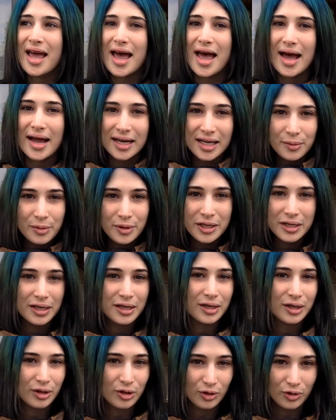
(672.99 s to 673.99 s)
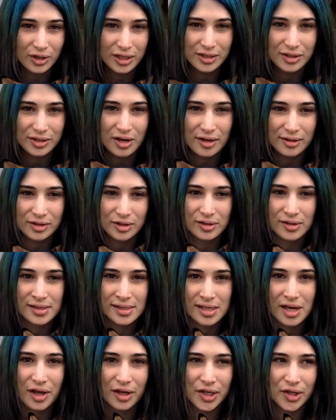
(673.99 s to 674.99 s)
anybody, including doctors,
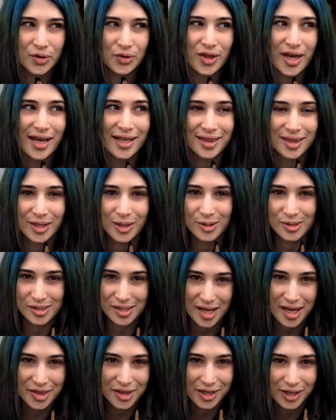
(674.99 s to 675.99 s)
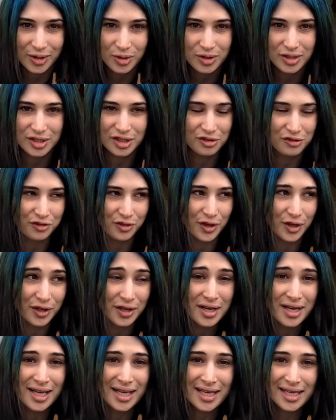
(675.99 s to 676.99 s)
tell you that there's nothing you could do for
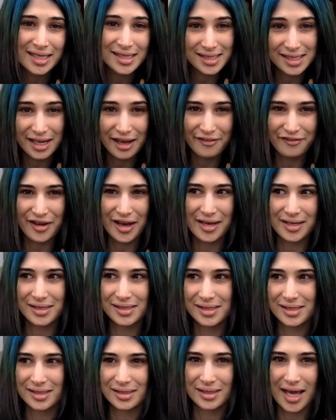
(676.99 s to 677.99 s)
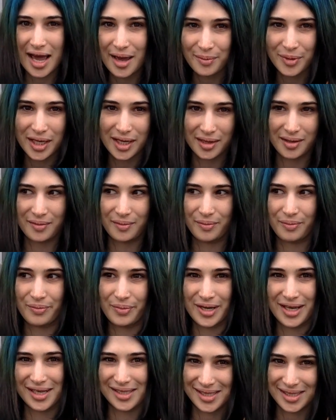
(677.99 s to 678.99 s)
CFS, ME,
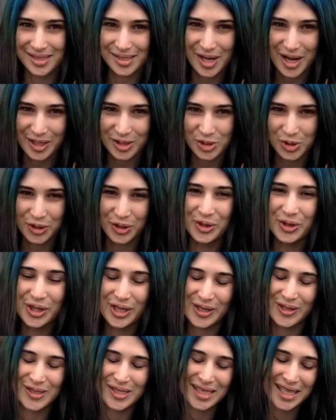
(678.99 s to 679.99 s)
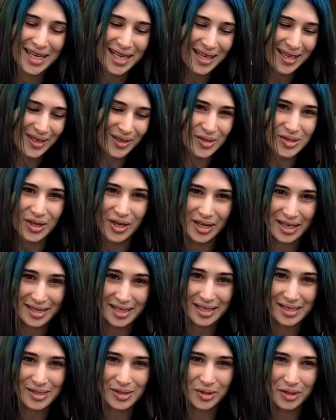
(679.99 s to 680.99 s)
because it's not true. There's a lot of
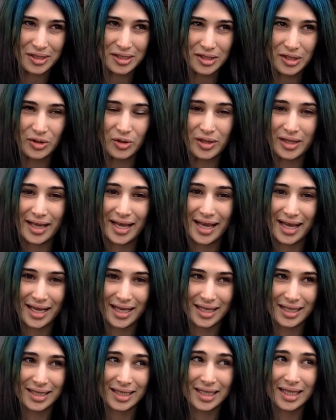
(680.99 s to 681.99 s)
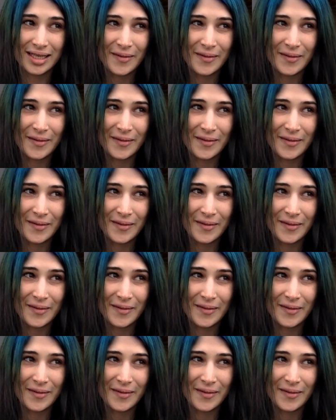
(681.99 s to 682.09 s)
things you could do, and